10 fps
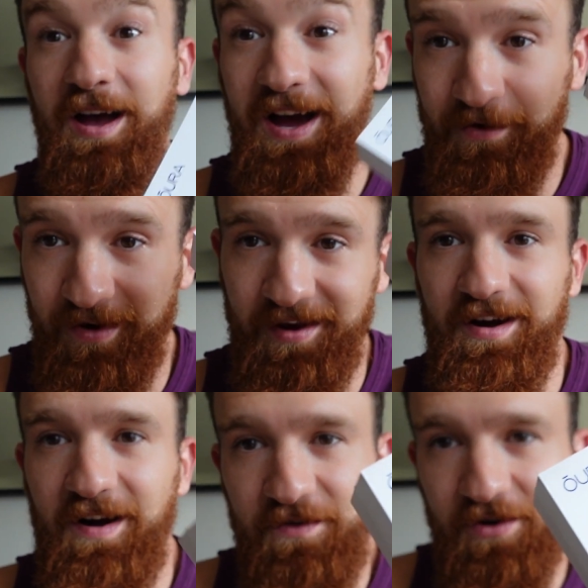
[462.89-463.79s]
Anyway,
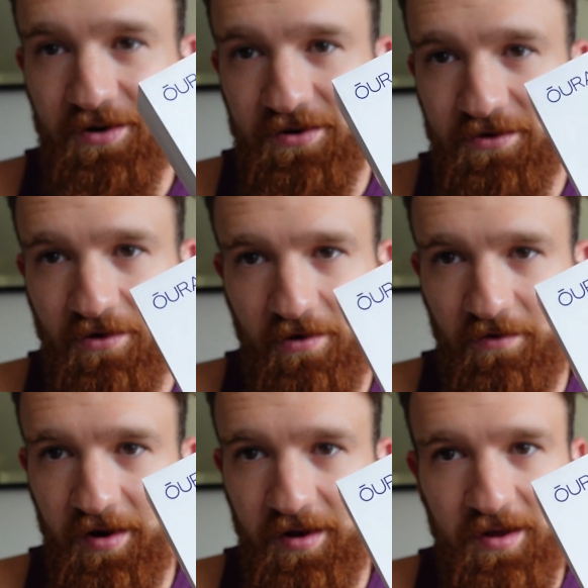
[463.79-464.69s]
I've got a new Oura
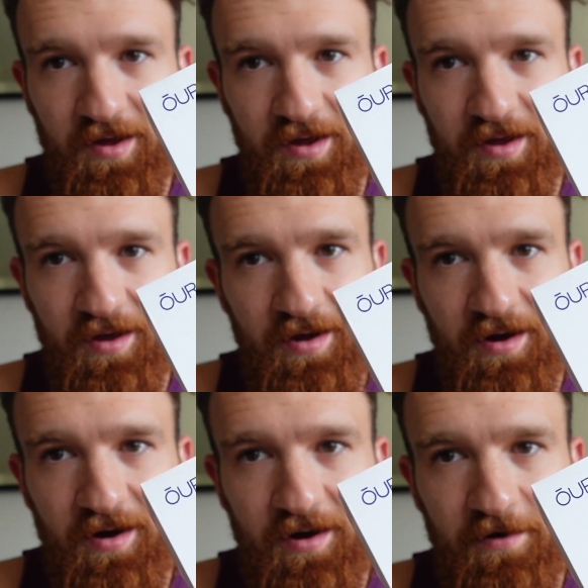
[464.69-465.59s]

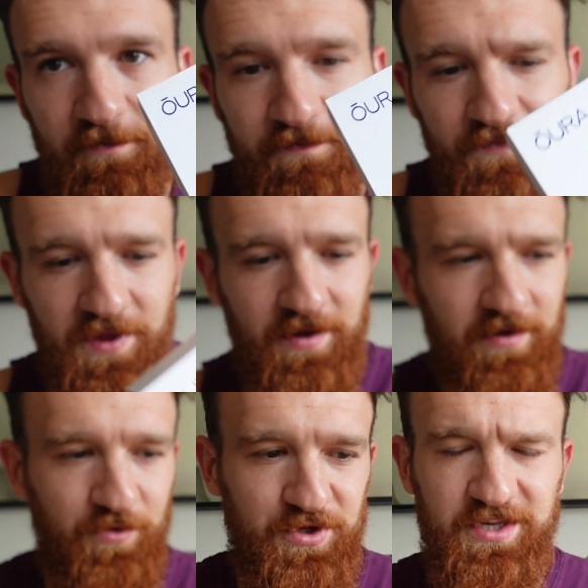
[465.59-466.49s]
Ring,
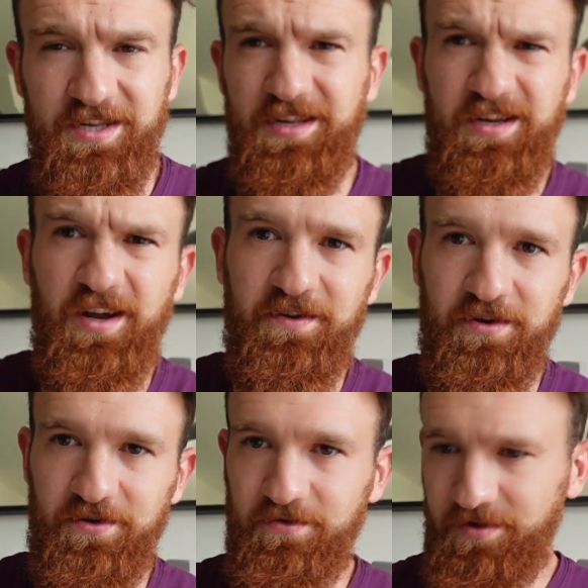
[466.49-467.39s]
which is kind of
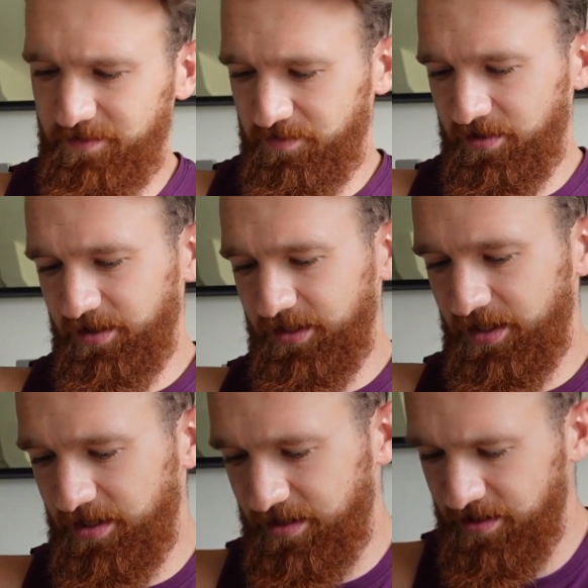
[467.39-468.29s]
good news because,
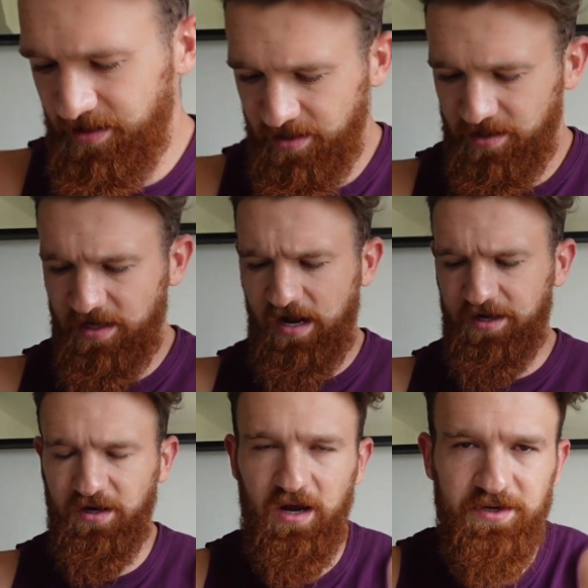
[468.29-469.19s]

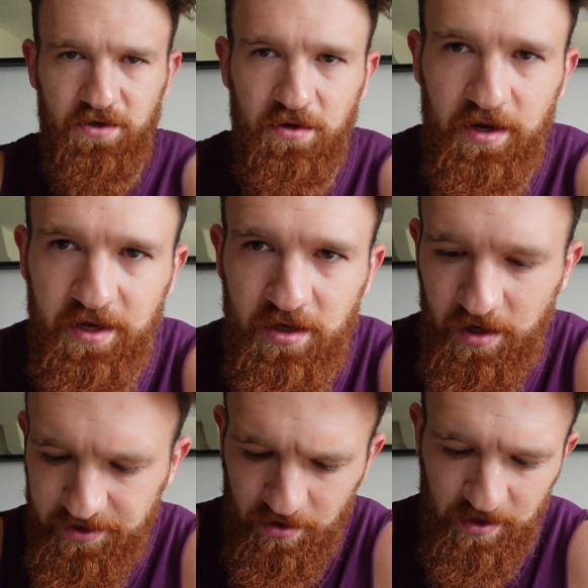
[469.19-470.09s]
yeah, I do like
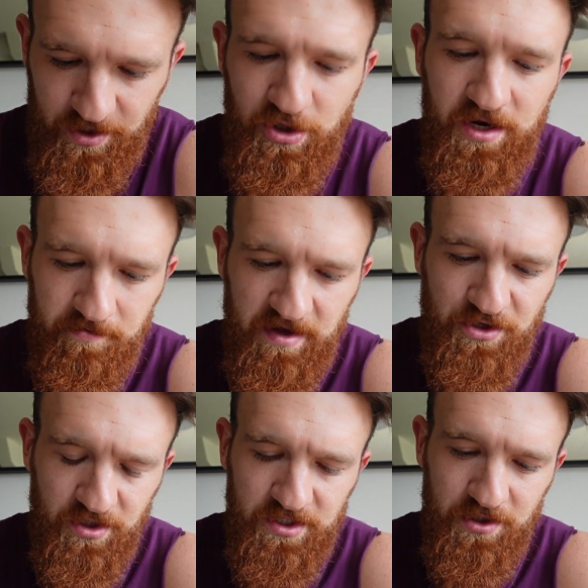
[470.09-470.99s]
the tracking
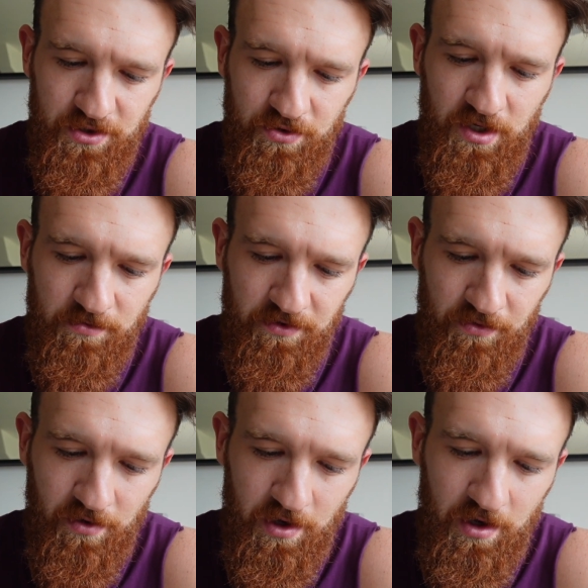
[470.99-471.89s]
metrics that do come with
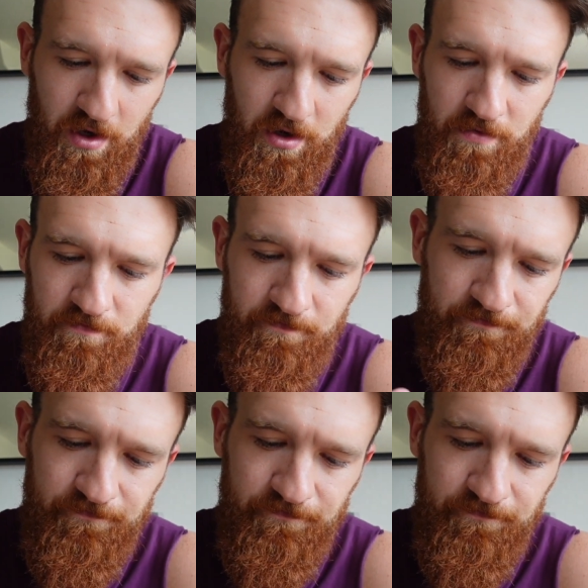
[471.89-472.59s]
Oura.